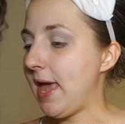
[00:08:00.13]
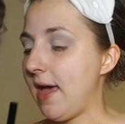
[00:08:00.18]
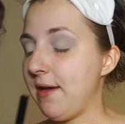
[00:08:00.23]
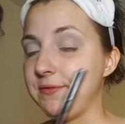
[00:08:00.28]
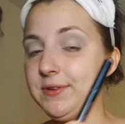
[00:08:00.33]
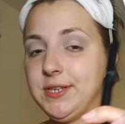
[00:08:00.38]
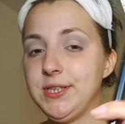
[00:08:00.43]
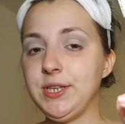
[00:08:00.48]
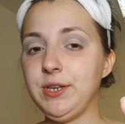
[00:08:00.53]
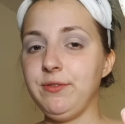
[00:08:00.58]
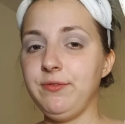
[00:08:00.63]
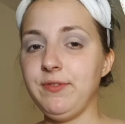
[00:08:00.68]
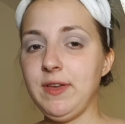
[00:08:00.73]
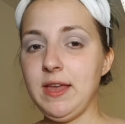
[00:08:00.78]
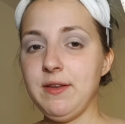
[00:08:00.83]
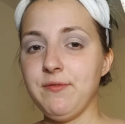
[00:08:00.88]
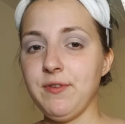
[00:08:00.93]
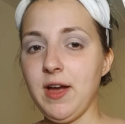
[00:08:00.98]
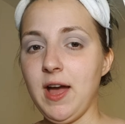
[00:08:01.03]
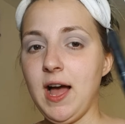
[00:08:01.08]
ever so
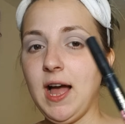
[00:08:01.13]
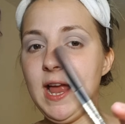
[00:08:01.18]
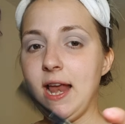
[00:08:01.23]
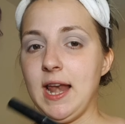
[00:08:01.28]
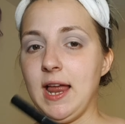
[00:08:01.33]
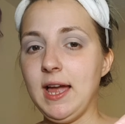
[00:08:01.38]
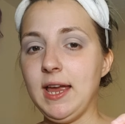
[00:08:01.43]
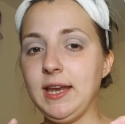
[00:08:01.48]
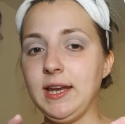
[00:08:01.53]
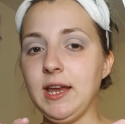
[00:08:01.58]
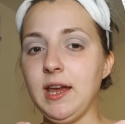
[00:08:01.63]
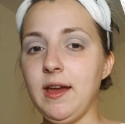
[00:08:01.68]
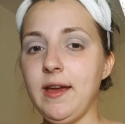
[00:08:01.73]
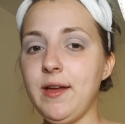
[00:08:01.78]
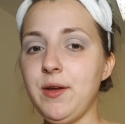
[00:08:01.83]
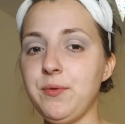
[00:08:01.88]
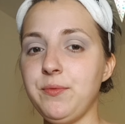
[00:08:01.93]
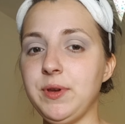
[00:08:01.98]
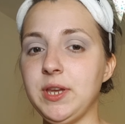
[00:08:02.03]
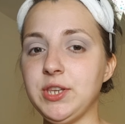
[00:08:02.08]
favourite
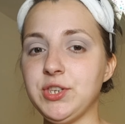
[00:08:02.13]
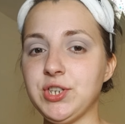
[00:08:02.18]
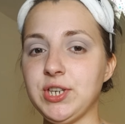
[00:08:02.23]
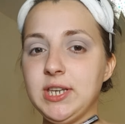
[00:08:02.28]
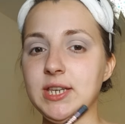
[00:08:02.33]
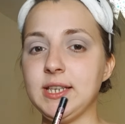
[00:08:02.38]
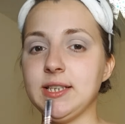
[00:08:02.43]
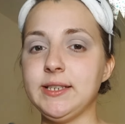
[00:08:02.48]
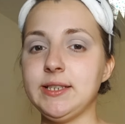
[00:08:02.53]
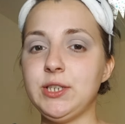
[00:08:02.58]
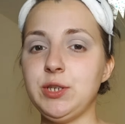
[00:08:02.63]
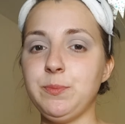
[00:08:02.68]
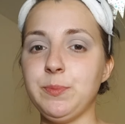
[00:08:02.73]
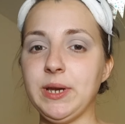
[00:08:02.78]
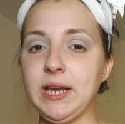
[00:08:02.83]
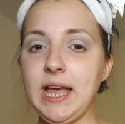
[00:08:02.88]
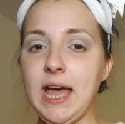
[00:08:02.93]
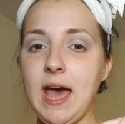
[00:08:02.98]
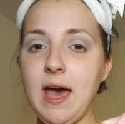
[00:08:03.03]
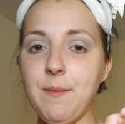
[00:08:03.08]
eyeliner, which is Super
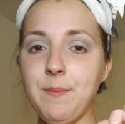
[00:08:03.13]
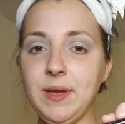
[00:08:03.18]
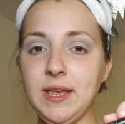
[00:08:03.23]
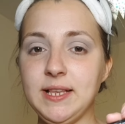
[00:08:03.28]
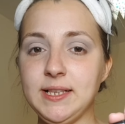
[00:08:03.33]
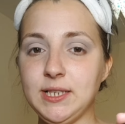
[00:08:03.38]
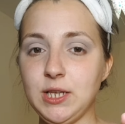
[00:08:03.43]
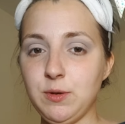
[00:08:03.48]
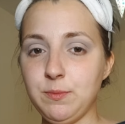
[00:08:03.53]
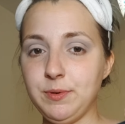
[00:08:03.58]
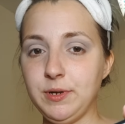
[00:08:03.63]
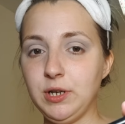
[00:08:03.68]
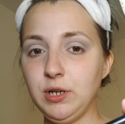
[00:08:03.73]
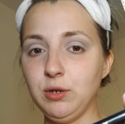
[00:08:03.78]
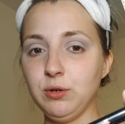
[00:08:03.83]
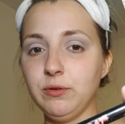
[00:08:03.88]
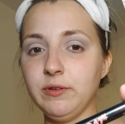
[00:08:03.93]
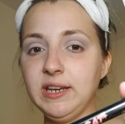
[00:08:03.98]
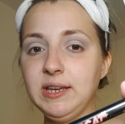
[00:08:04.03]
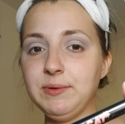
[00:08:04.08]
Cat by Soap and
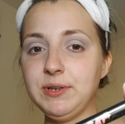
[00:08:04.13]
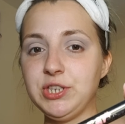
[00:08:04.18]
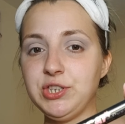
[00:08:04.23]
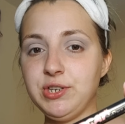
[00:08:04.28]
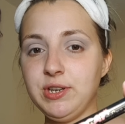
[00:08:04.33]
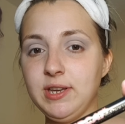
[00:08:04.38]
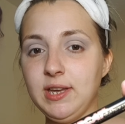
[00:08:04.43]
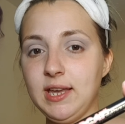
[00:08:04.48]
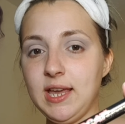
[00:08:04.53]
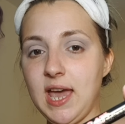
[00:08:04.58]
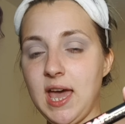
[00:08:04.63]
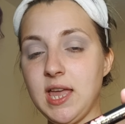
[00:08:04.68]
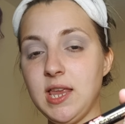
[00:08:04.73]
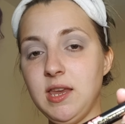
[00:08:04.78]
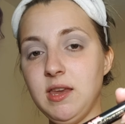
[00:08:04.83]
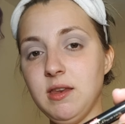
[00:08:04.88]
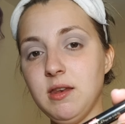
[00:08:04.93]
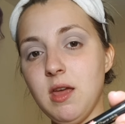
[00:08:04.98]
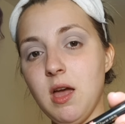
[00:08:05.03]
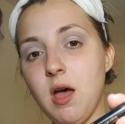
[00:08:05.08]
Glory, which you can get
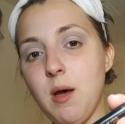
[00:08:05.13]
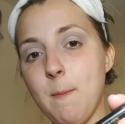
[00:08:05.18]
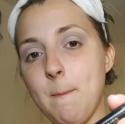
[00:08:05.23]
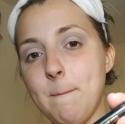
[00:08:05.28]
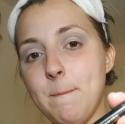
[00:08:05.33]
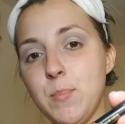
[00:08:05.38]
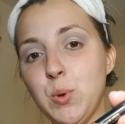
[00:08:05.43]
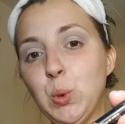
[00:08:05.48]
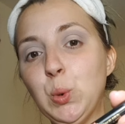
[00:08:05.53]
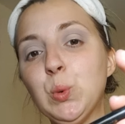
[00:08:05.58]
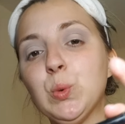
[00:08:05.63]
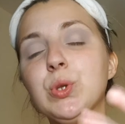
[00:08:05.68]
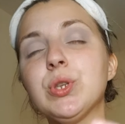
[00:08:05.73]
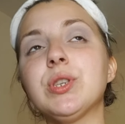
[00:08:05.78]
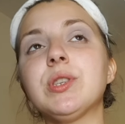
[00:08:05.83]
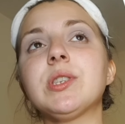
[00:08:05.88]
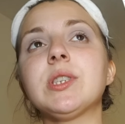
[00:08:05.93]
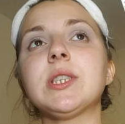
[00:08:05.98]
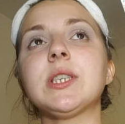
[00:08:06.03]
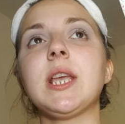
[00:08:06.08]
in
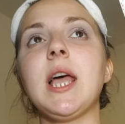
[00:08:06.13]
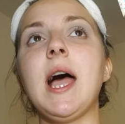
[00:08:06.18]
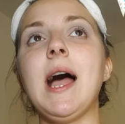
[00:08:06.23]
Boots.